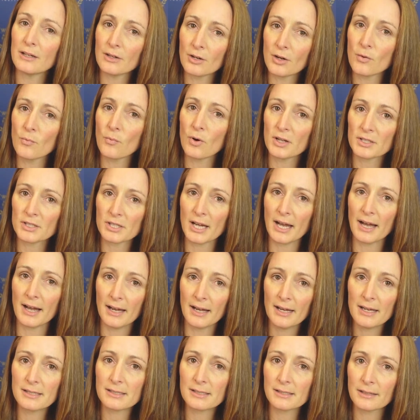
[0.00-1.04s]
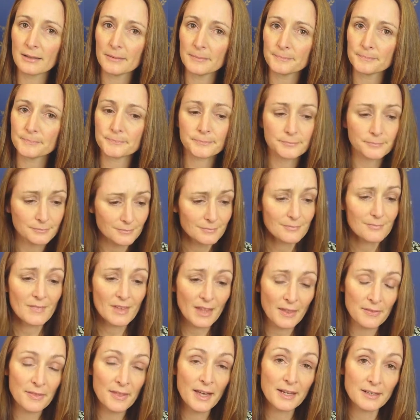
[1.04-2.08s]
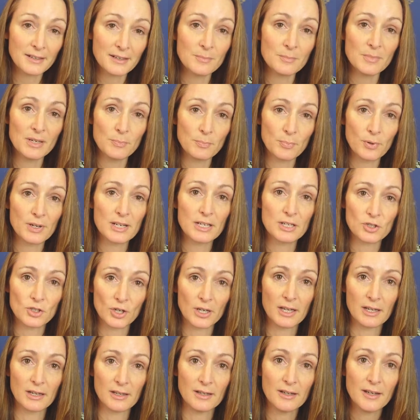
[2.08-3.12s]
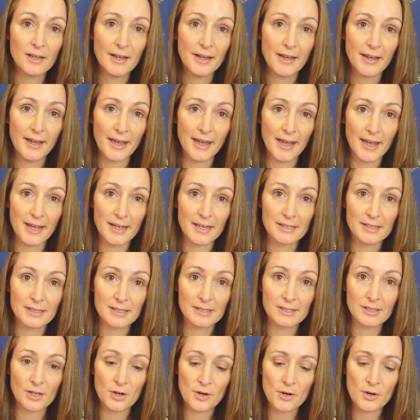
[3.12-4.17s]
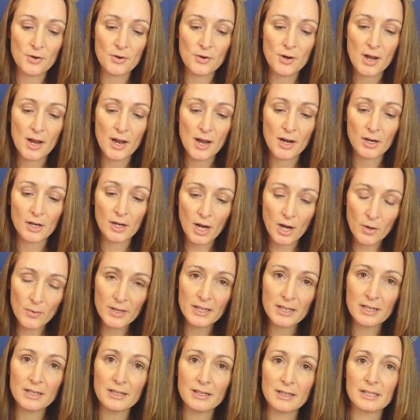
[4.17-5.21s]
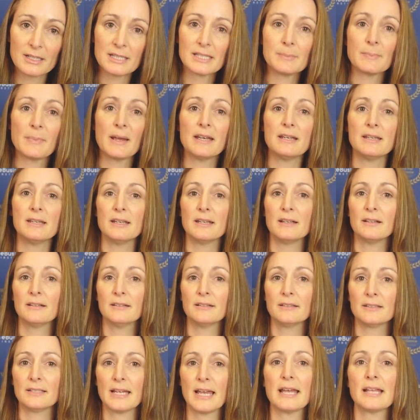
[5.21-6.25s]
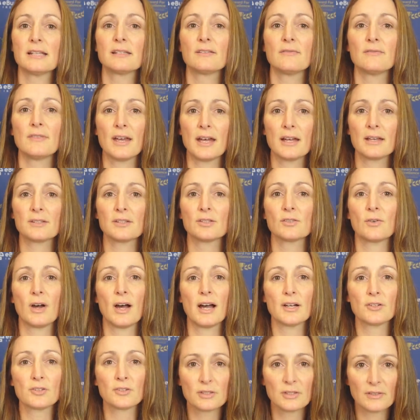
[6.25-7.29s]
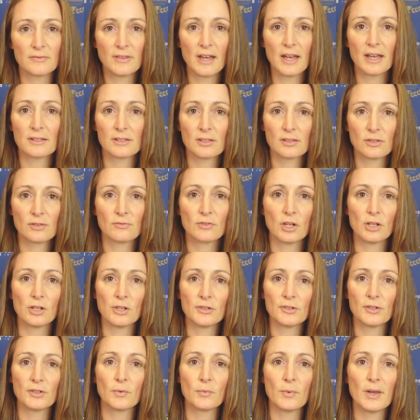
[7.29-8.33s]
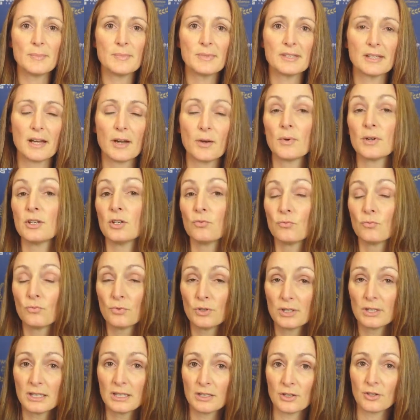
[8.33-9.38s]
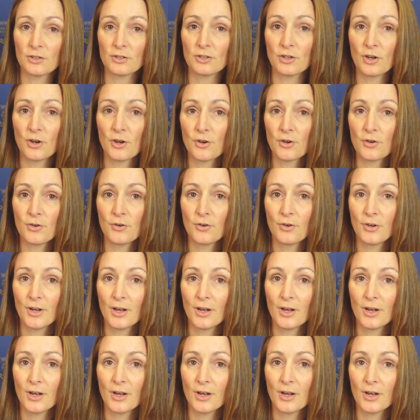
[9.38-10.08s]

know what to ask, that can be pretty tricky. And so going in and spending tens of thousands or hundreds of thousands of dollars on a website when you really don't know